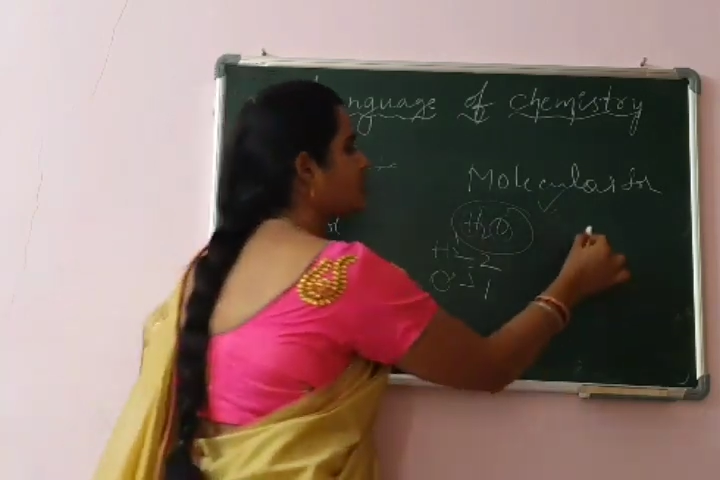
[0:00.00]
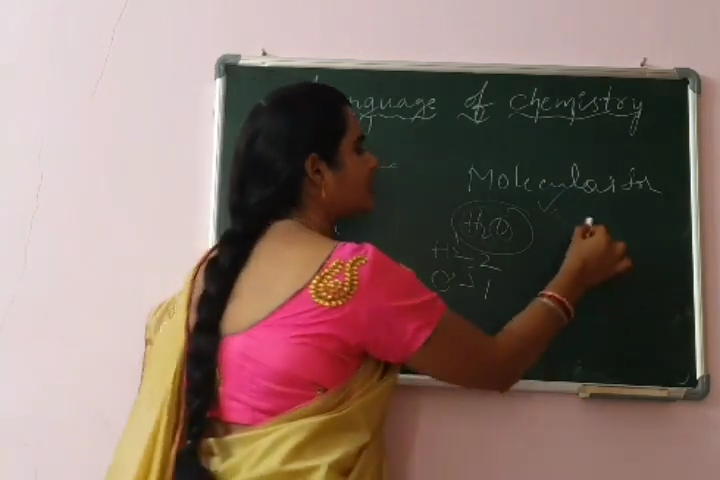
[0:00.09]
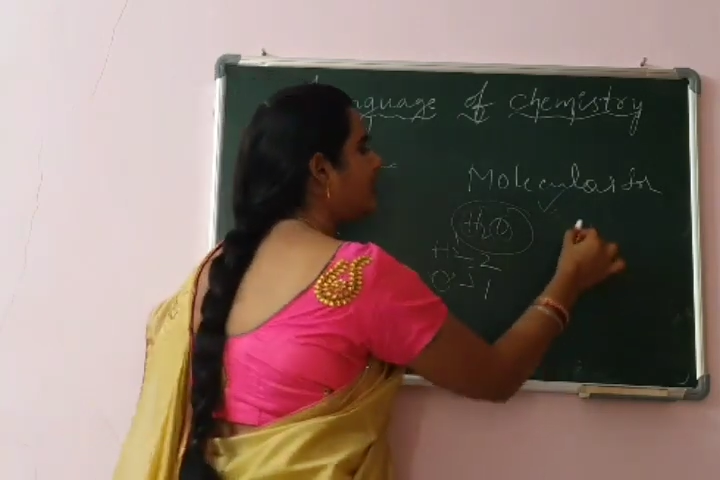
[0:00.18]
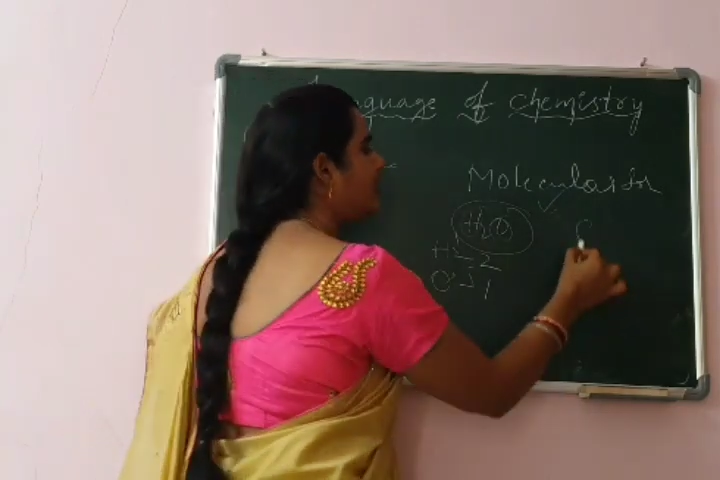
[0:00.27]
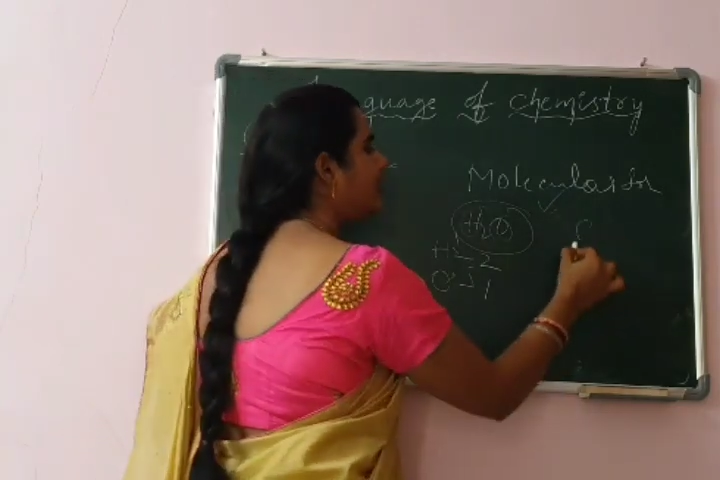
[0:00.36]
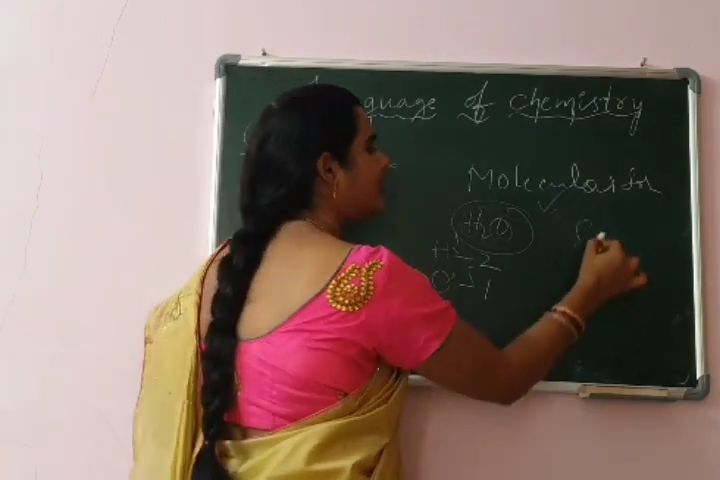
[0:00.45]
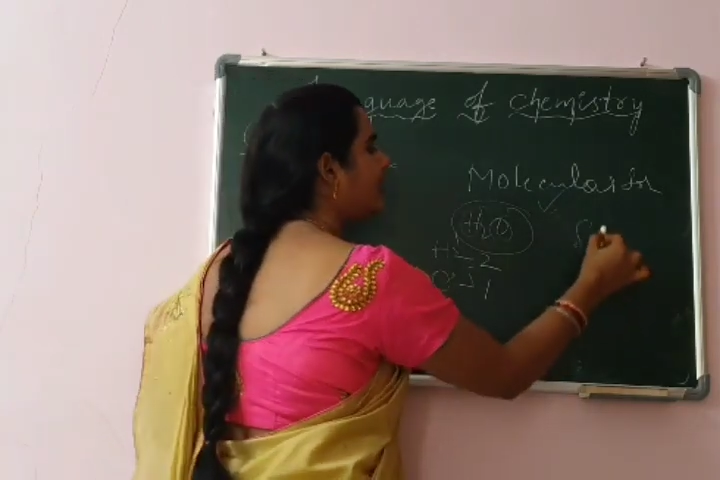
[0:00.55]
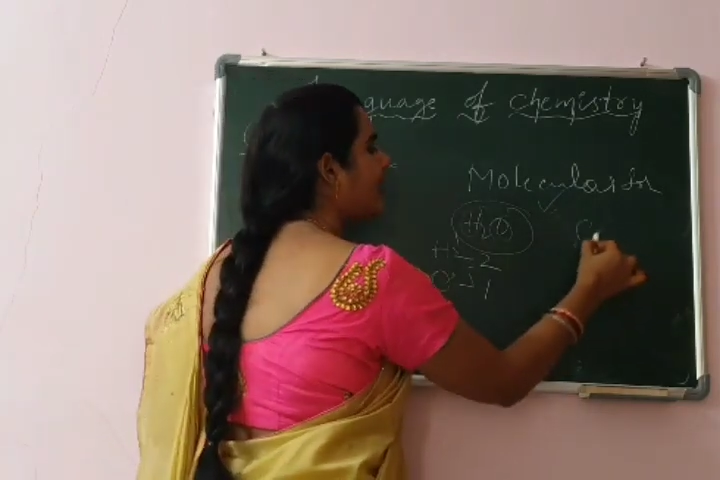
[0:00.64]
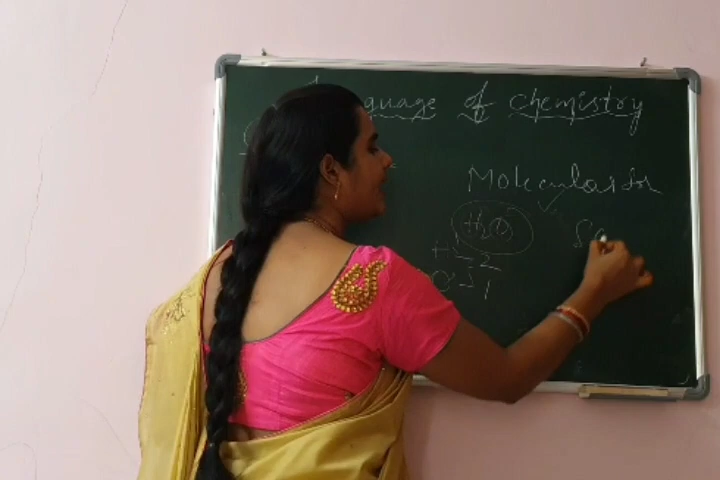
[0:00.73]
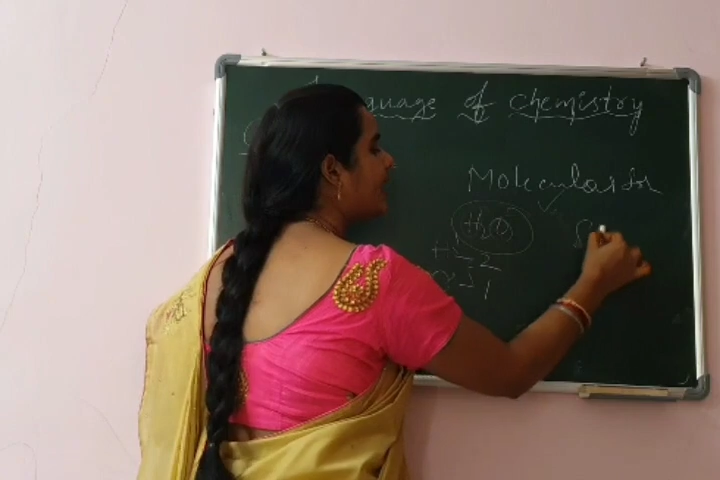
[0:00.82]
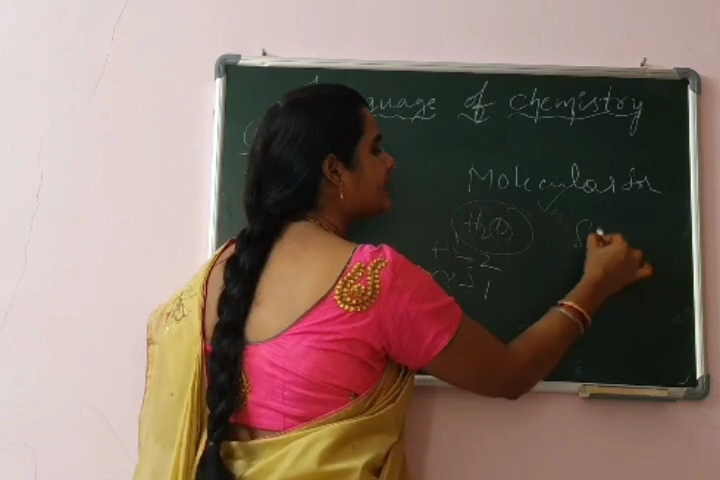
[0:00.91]
sulfur
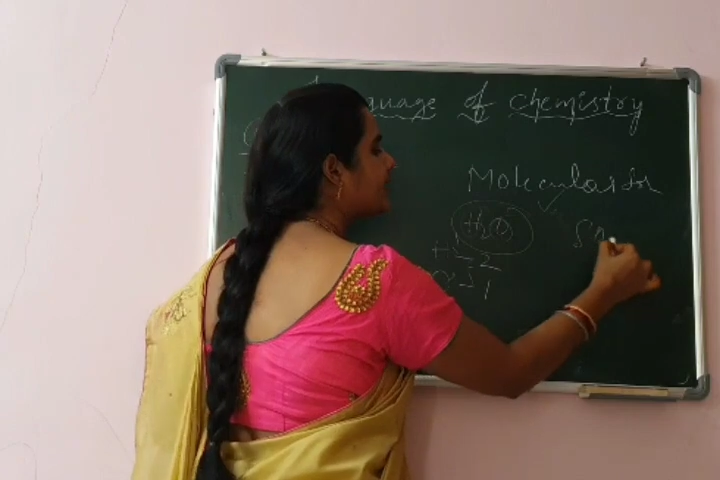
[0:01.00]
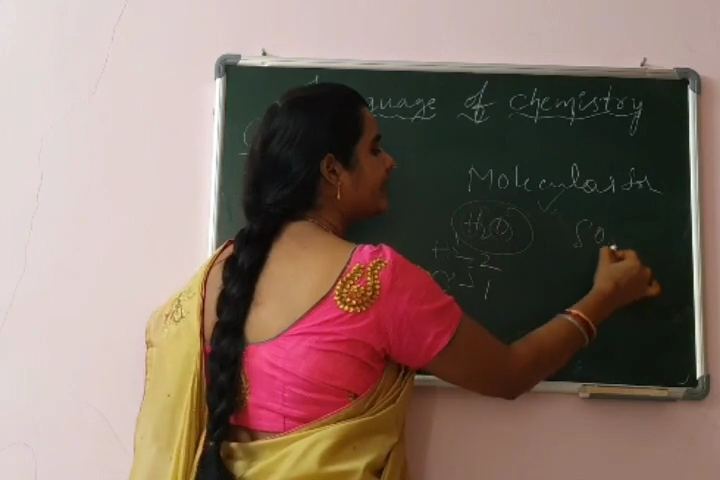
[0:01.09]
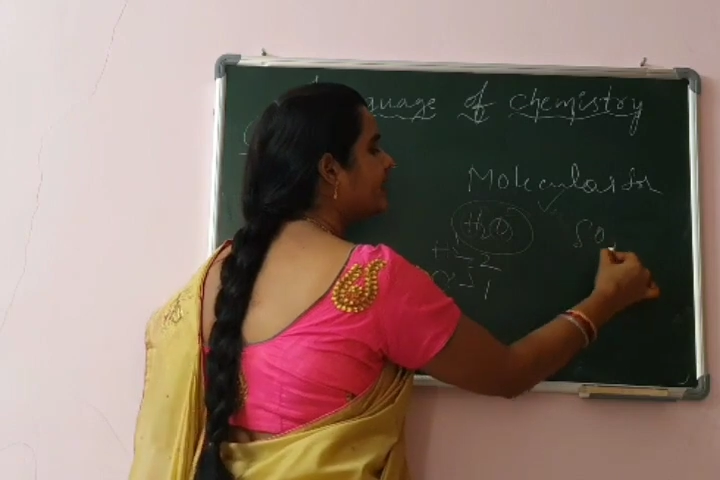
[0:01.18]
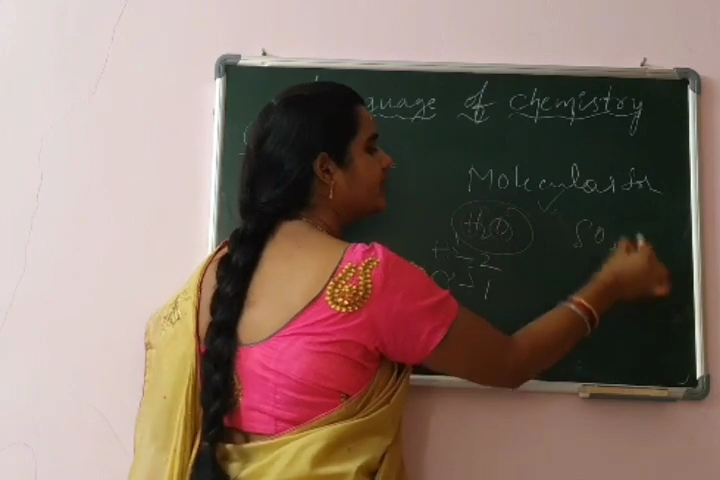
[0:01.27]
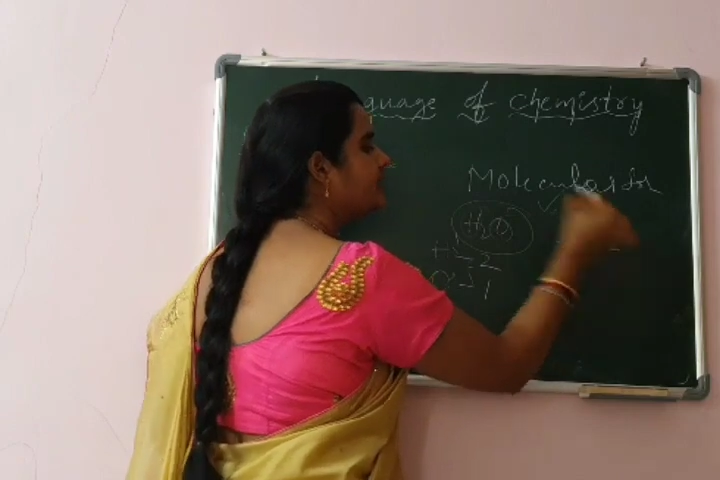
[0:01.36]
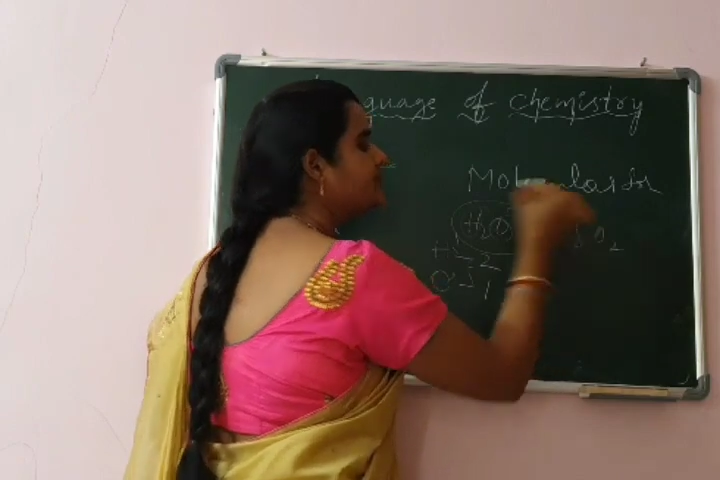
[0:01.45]
dioxide.